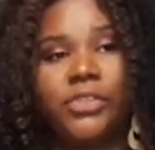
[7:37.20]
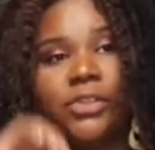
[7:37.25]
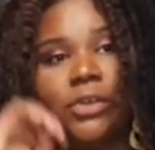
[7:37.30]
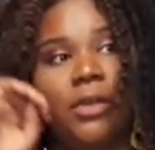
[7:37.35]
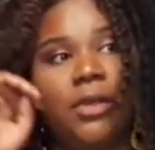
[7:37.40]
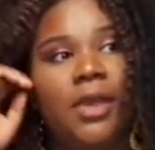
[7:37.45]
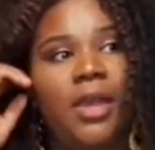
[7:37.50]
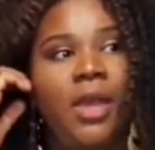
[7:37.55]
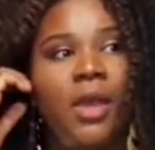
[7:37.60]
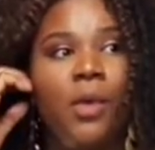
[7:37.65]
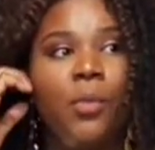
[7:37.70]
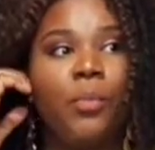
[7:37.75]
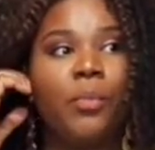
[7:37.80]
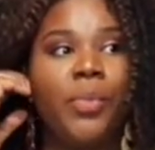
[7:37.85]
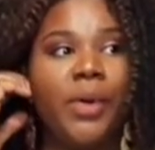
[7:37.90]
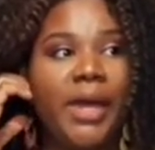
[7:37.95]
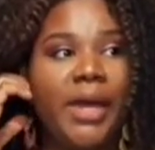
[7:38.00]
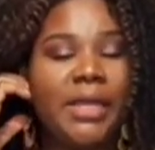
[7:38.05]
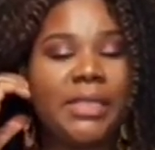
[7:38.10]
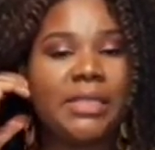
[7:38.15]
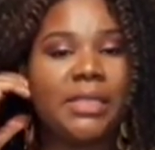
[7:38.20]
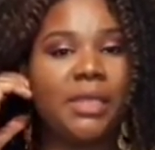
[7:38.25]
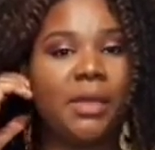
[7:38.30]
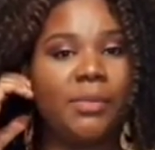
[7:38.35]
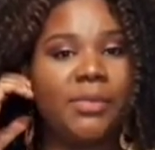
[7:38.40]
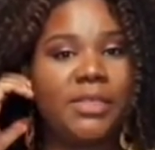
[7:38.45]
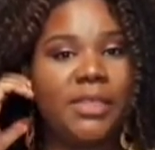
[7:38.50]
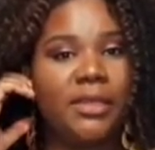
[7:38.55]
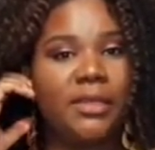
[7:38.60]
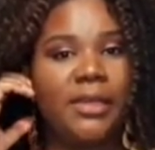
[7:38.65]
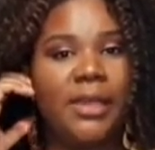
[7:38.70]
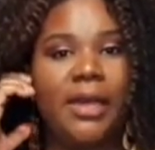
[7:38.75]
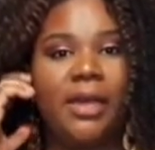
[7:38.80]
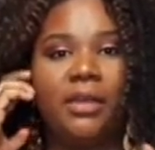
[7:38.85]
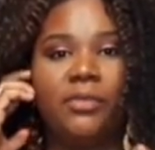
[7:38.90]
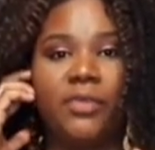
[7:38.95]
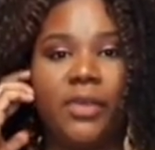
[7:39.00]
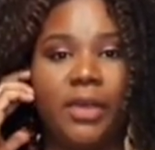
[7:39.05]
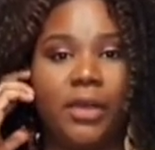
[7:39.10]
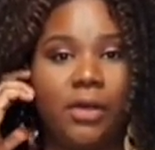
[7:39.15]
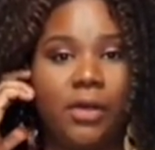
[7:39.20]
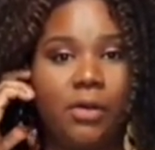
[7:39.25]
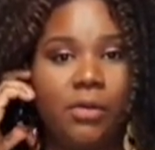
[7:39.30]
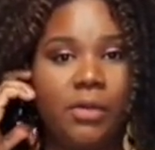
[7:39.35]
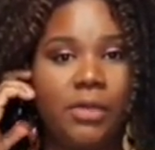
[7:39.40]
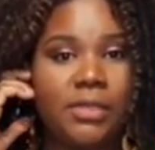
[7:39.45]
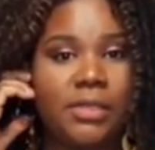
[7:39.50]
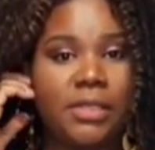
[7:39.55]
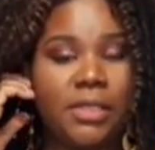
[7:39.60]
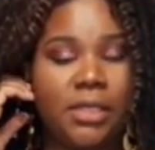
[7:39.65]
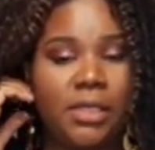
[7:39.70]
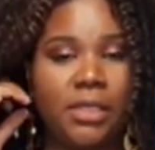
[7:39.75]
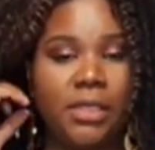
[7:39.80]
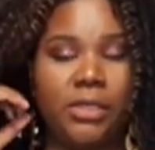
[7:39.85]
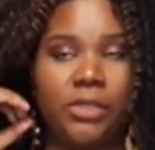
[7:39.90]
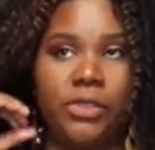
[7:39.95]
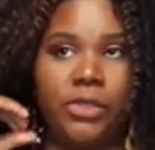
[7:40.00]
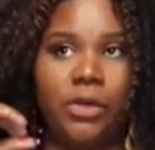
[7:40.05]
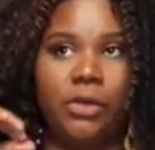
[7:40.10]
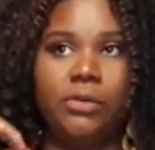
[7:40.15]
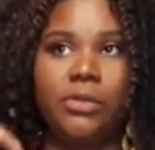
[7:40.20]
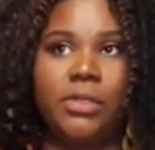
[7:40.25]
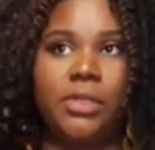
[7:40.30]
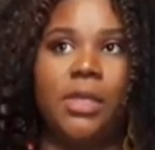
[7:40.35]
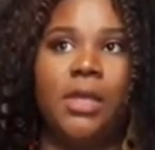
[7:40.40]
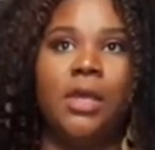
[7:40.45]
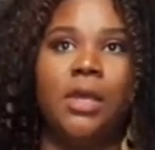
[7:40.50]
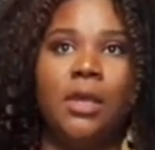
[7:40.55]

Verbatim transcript: for the shirt. But I'm gonna tell y'all, if y'all go and see these shirts,